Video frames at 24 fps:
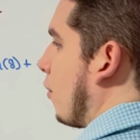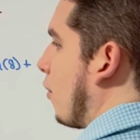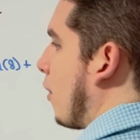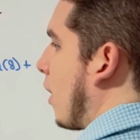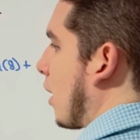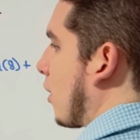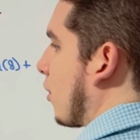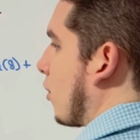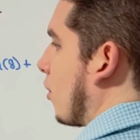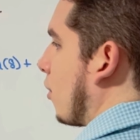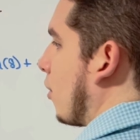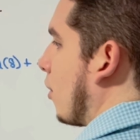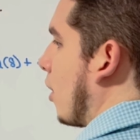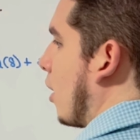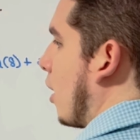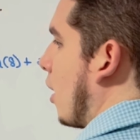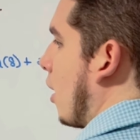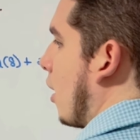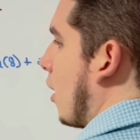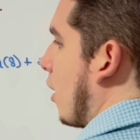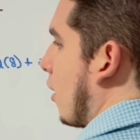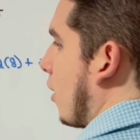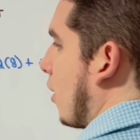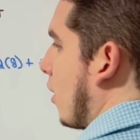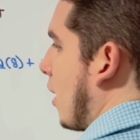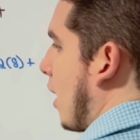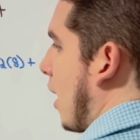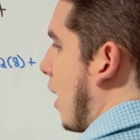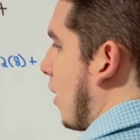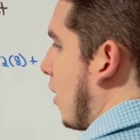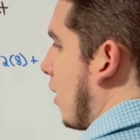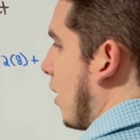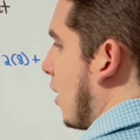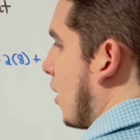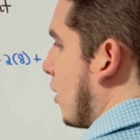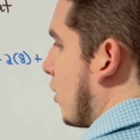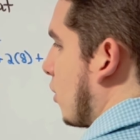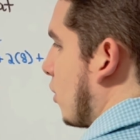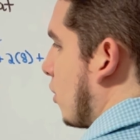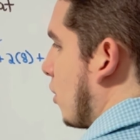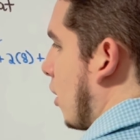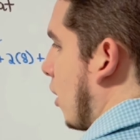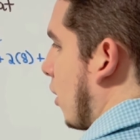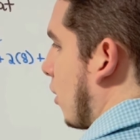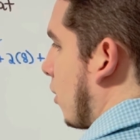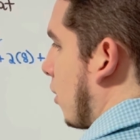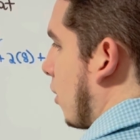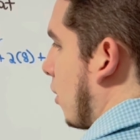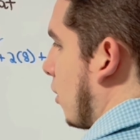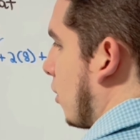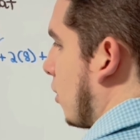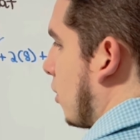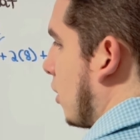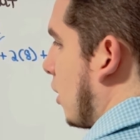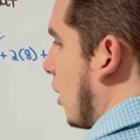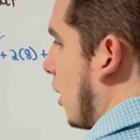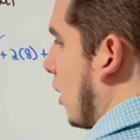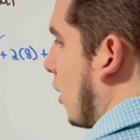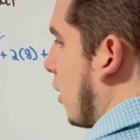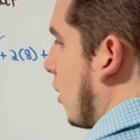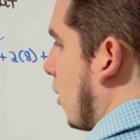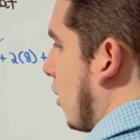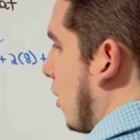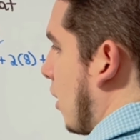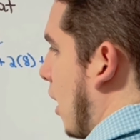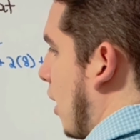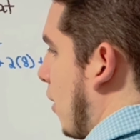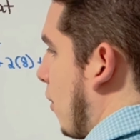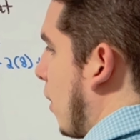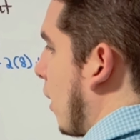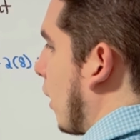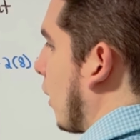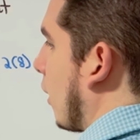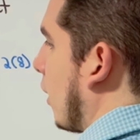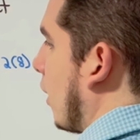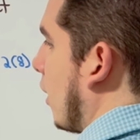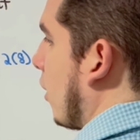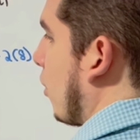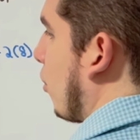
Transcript: factor that is not seen directly,